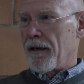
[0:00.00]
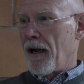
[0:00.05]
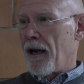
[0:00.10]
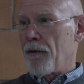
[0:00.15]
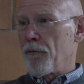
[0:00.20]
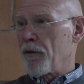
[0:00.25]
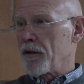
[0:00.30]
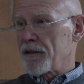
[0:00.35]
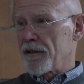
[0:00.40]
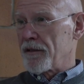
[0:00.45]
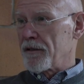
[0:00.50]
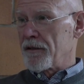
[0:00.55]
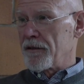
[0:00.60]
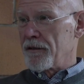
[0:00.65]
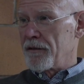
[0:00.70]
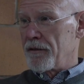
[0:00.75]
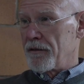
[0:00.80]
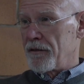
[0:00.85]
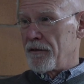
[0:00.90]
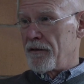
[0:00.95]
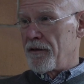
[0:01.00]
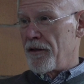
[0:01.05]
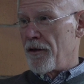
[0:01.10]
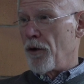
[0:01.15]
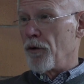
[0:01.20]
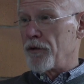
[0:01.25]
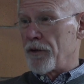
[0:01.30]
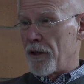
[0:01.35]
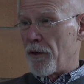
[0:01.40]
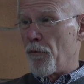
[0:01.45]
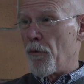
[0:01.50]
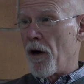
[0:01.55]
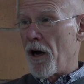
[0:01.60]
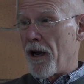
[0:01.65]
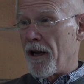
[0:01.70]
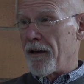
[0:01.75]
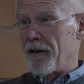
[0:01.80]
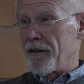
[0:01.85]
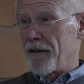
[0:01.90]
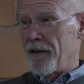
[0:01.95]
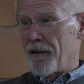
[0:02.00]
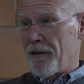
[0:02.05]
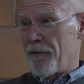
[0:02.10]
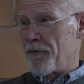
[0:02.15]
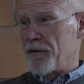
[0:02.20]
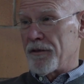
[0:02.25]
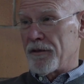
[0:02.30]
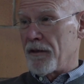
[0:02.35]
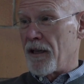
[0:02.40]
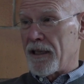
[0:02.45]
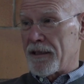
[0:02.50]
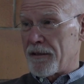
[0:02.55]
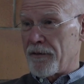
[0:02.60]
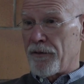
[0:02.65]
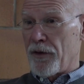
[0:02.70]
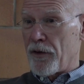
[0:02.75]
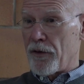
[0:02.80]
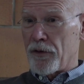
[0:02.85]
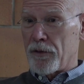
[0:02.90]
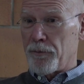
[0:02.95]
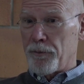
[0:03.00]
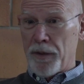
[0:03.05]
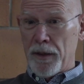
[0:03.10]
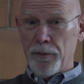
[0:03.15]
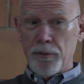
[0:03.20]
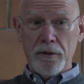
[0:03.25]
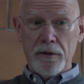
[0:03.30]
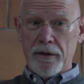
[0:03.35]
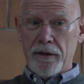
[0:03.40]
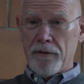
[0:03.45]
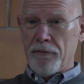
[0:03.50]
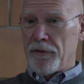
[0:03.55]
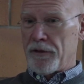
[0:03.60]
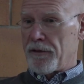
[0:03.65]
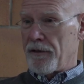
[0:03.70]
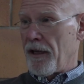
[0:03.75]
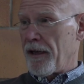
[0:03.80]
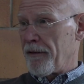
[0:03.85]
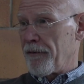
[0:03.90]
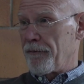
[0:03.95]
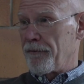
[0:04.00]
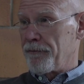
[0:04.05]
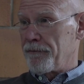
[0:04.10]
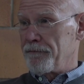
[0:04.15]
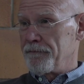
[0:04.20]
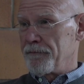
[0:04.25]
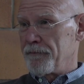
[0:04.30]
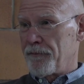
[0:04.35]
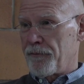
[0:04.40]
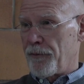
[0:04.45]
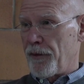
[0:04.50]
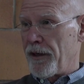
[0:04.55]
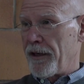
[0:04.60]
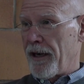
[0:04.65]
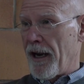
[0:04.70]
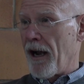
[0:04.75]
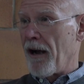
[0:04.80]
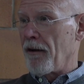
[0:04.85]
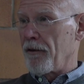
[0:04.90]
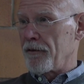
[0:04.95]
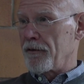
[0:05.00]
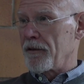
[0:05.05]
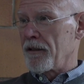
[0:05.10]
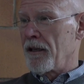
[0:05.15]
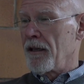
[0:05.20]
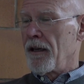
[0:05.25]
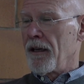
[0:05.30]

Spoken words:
I wasn't the only one. It was lots of other people, and it was like, freak out.